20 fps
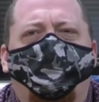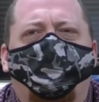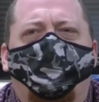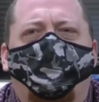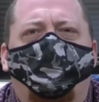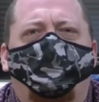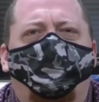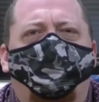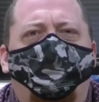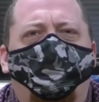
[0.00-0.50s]

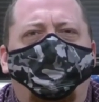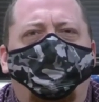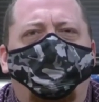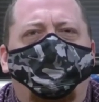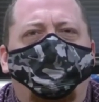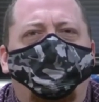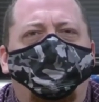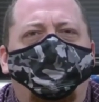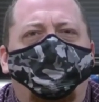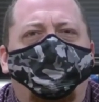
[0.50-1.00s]
enough.
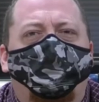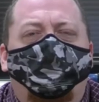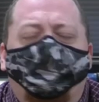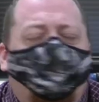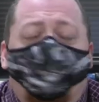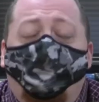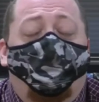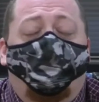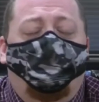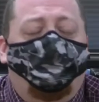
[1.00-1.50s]

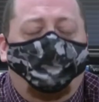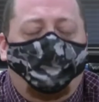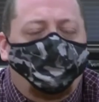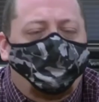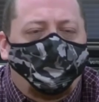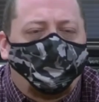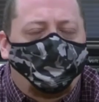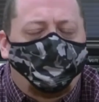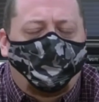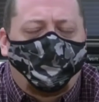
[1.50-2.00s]
Yeah,
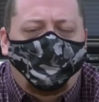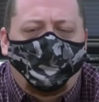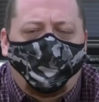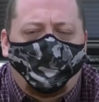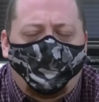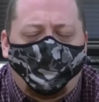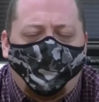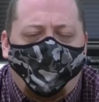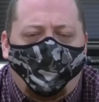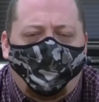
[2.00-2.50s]
don't know
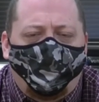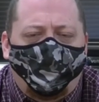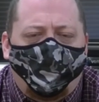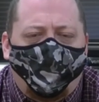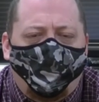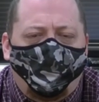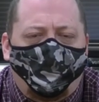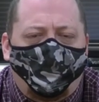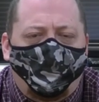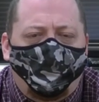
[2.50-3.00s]
where that one
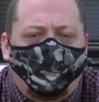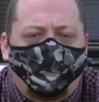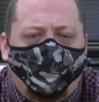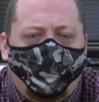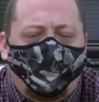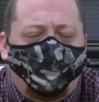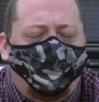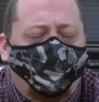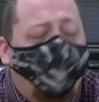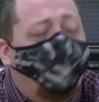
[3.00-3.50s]
came from,
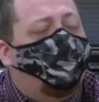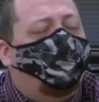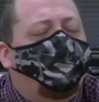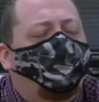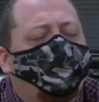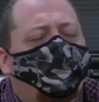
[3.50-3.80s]
but yeah.